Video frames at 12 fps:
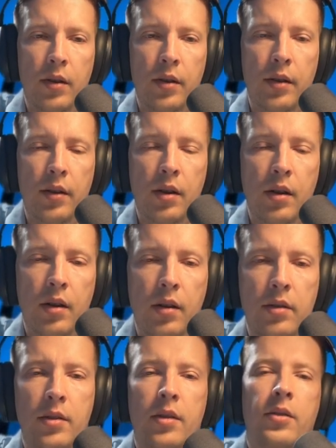Yeah,
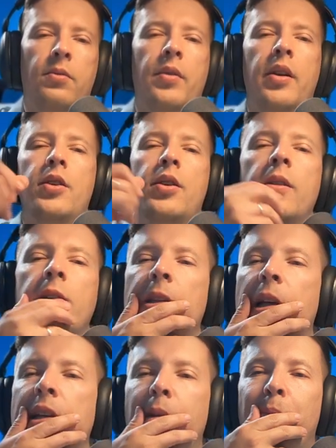saturation is
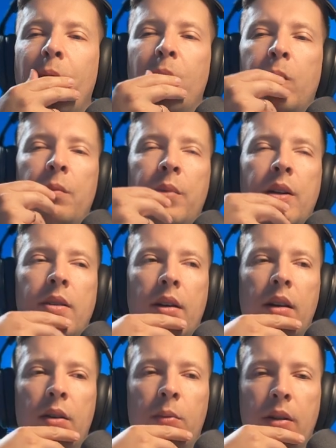another problem.
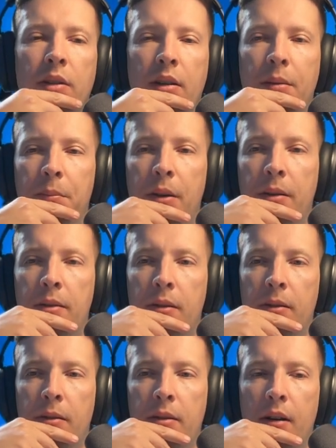Basically, when some
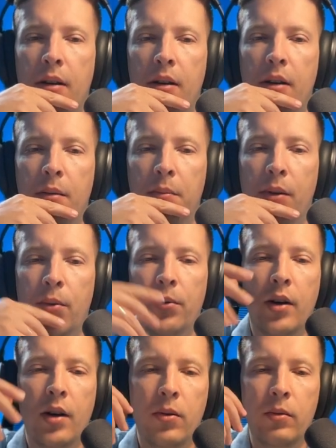pixels are blown
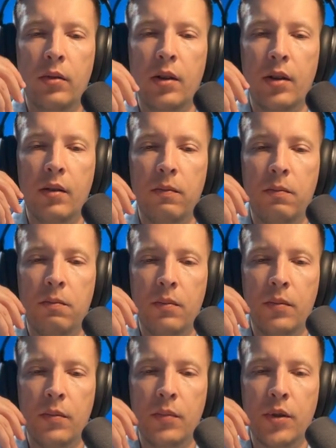out, like
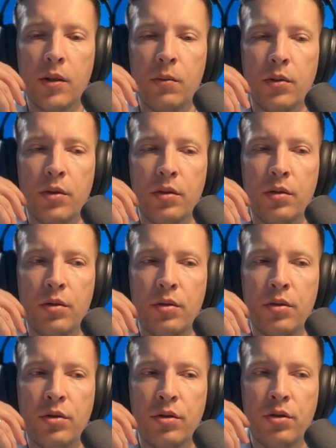there was
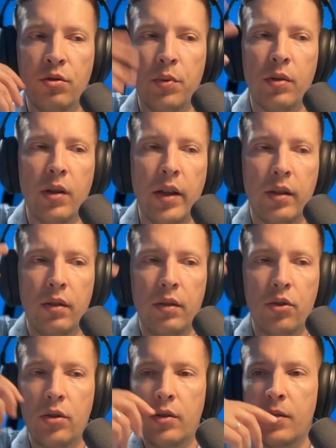super light
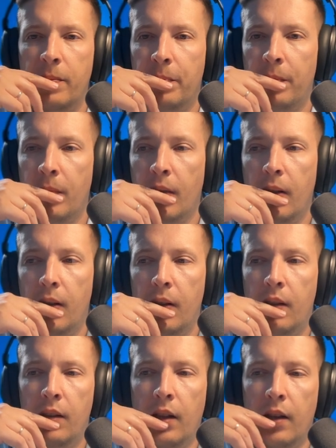conditions,
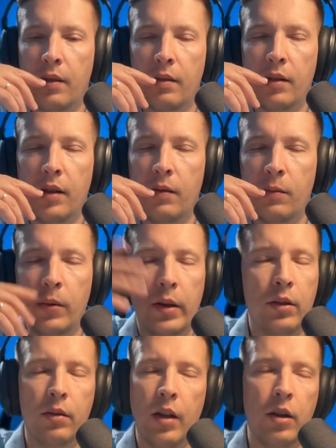like
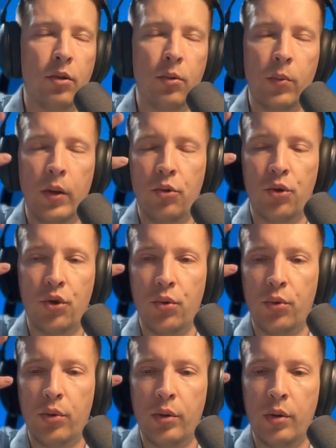when, I don't know, when you
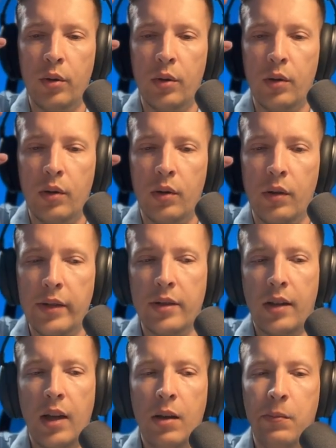shoot
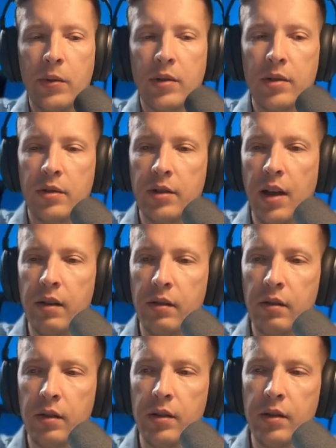landscape with sun
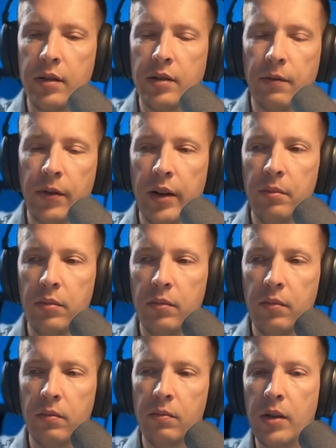in the frame,
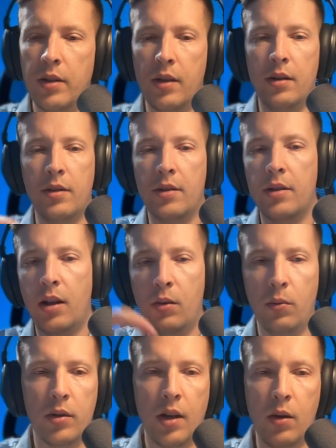basically the
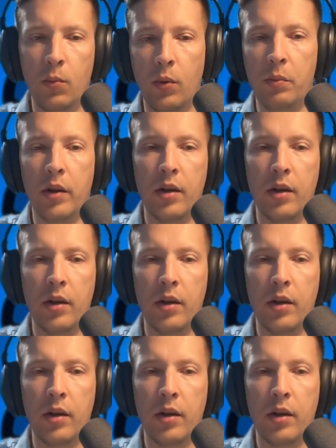sun will be